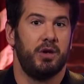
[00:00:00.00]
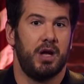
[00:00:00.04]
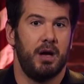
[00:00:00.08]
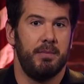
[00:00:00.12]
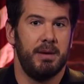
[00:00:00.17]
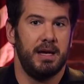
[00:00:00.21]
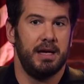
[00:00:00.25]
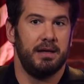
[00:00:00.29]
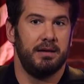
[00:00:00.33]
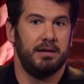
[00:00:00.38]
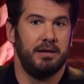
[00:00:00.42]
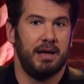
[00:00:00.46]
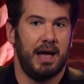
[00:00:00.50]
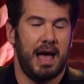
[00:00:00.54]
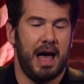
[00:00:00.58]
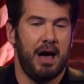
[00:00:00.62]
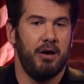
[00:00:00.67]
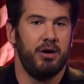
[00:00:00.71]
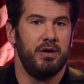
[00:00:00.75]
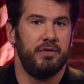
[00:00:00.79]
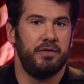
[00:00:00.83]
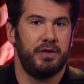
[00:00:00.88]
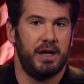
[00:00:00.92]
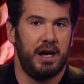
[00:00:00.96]
coming
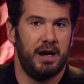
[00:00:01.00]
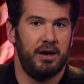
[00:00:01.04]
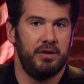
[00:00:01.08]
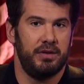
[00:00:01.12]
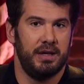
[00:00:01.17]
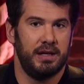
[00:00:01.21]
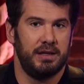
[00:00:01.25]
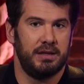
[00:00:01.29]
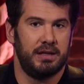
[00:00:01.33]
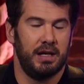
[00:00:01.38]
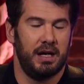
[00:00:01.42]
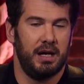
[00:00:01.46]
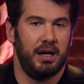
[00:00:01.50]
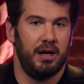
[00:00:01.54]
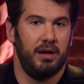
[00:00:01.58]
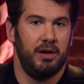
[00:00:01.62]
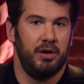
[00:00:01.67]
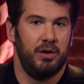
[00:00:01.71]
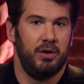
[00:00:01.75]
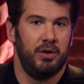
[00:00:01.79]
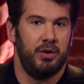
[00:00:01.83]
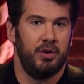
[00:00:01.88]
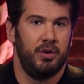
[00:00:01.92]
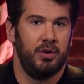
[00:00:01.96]
out of there that
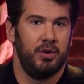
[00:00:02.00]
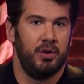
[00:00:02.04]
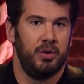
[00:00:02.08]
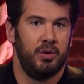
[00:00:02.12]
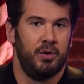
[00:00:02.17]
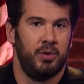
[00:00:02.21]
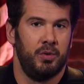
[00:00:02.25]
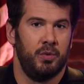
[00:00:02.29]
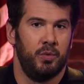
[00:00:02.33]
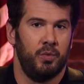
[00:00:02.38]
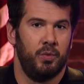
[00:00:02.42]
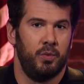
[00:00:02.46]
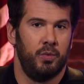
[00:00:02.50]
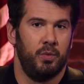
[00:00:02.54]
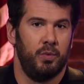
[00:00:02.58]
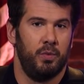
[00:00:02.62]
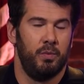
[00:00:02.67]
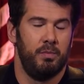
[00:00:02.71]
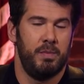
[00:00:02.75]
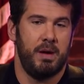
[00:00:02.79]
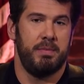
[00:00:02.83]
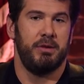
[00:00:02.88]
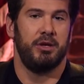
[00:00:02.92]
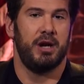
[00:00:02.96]

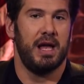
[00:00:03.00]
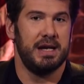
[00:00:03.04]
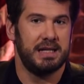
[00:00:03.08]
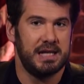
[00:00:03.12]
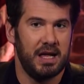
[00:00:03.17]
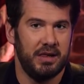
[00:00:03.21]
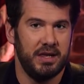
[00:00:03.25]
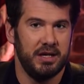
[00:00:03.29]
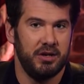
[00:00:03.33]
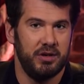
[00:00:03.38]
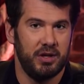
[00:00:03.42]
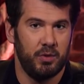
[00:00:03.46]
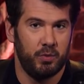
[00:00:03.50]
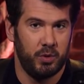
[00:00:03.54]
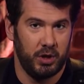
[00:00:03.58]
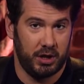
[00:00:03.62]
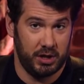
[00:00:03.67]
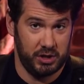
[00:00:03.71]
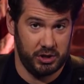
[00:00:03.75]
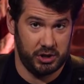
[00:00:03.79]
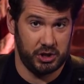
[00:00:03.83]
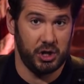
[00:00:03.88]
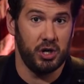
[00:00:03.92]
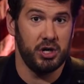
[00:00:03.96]
maybe they're not telling you that we're
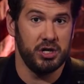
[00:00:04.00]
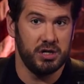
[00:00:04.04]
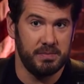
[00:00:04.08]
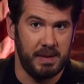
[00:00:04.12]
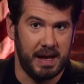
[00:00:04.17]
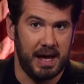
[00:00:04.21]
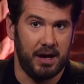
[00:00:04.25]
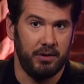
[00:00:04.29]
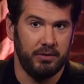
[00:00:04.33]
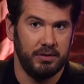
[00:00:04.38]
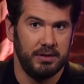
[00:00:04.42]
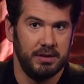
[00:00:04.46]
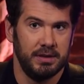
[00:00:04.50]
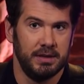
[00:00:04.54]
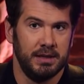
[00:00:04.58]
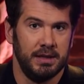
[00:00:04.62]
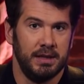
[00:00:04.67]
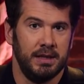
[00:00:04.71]
concerned about.